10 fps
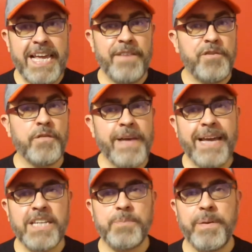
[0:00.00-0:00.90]
If you've
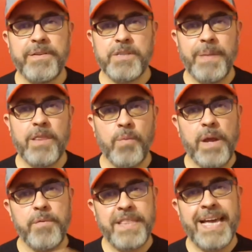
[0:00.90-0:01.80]
had experience, by the way, with